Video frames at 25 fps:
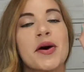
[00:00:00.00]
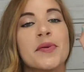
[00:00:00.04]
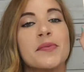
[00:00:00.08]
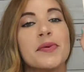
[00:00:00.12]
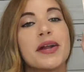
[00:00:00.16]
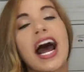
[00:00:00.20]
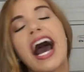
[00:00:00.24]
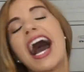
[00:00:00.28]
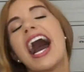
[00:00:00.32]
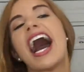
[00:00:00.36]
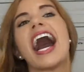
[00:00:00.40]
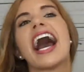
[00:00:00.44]

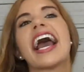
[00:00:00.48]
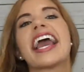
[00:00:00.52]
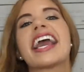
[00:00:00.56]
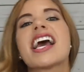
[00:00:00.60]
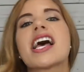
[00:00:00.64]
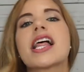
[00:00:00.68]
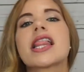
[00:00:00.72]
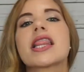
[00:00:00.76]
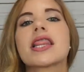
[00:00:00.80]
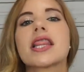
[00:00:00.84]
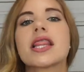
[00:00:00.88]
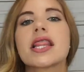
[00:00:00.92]
But
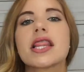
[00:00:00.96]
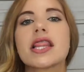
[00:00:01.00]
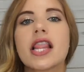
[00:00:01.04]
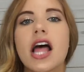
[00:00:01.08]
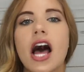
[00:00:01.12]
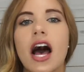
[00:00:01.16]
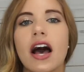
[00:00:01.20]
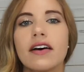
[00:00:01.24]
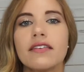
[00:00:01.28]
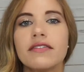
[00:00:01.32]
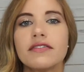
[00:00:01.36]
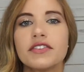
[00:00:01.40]
I
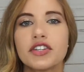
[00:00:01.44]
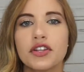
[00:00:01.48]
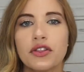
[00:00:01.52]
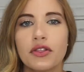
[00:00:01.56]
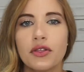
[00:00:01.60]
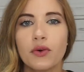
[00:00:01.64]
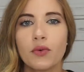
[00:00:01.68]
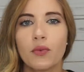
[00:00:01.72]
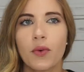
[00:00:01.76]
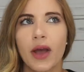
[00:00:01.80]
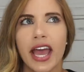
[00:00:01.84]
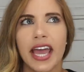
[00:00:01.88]
loved
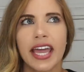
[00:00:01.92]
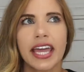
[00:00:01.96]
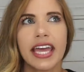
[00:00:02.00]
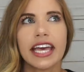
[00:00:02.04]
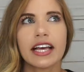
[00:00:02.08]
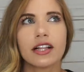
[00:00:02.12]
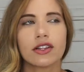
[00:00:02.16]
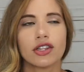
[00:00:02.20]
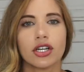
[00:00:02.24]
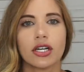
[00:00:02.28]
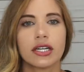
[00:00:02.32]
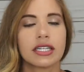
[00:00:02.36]
the way
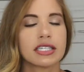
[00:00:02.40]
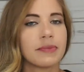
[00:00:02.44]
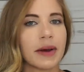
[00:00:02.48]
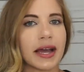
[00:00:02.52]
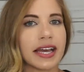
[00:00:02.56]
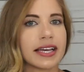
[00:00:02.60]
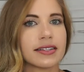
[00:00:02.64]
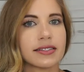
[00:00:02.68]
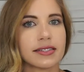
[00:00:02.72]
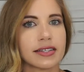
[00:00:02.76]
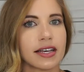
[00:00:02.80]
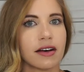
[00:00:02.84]
it looked
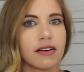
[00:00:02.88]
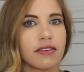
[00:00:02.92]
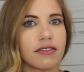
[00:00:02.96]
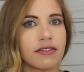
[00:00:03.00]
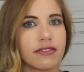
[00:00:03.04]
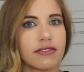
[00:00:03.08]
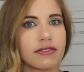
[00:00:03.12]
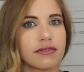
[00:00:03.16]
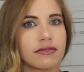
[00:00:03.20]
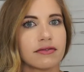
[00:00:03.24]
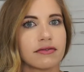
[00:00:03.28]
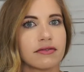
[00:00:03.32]
by
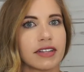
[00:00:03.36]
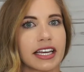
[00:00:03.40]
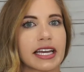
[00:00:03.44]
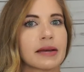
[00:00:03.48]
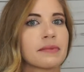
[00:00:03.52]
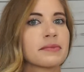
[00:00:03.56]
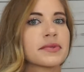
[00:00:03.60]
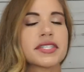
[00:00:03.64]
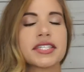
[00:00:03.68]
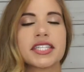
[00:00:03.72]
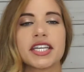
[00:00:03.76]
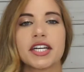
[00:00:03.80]
itself. Like
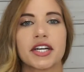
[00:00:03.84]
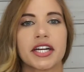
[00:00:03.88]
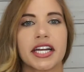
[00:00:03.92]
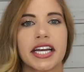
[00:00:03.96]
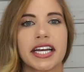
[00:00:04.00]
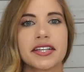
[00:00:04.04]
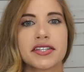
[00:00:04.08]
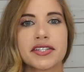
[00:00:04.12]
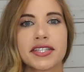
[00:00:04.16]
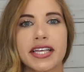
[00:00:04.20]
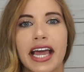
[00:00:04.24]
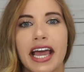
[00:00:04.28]
I'm
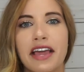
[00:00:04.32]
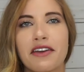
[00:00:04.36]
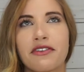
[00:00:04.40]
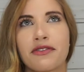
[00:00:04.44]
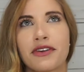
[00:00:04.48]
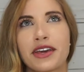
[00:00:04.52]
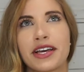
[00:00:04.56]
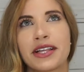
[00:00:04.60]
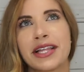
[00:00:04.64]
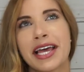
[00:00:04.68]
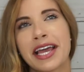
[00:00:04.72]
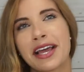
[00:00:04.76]
serious. Like I
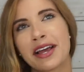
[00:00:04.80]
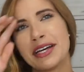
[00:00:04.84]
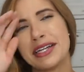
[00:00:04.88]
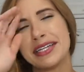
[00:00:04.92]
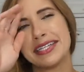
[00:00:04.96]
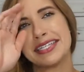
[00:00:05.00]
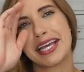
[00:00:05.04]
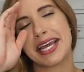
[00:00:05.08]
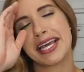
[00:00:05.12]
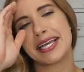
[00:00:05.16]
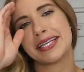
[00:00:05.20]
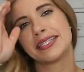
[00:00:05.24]
feel like
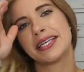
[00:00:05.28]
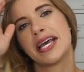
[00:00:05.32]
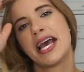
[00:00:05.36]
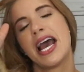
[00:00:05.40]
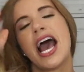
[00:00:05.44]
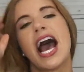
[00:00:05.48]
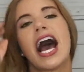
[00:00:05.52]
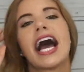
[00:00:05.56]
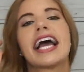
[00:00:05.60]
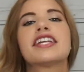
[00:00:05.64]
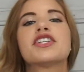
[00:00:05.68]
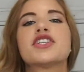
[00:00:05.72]
on days
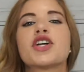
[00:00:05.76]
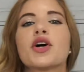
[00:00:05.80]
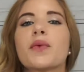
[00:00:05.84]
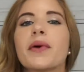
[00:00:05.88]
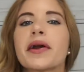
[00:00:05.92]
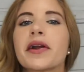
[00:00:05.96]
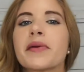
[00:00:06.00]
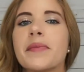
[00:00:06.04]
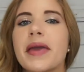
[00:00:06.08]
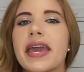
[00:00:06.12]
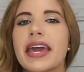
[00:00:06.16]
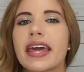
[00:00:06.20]
I don't
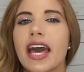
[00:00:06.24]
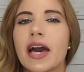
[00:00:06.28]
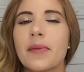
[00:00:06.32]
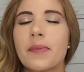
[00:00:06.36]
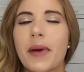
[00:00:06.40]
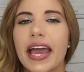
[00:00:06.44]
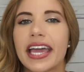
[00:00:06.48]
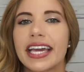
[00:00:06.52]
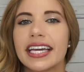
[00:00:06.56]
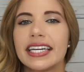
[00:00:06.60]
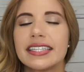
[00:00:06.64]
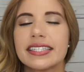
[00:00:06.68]
wear
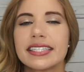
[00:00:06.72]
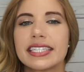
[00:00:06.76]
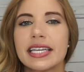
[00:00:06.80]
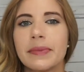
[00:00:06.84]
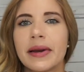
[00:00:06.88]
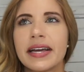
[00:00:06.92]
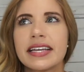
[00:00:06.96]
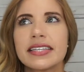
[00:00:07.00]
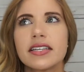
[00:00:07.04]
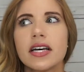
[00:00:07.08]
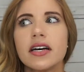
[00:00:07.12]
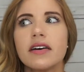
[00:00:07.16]
makeup, I can see
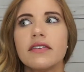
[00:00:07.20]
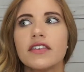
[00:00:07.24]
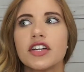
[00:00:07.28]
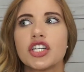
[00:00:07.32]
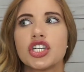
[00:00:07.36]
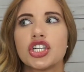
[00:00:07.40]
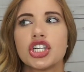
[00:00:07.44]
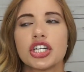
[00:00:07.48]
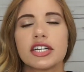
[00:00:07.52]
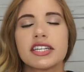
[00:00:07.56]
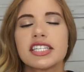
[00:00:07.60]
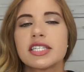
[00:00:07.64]
myself
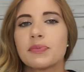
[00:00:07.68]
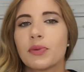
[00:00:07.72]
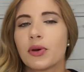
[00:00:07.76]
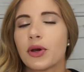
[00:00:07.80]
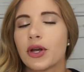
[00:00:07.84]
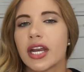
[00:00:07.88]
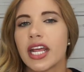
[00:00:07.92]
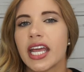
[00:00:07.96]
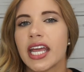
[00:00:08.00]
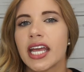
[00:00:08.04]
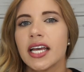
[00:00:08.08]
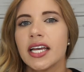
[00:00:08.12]
just
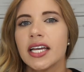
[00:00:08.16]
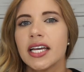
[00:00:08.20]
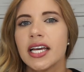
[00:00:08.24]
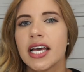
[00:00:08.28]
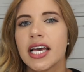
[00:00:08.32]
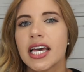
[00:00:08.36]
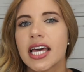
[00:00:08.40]
putting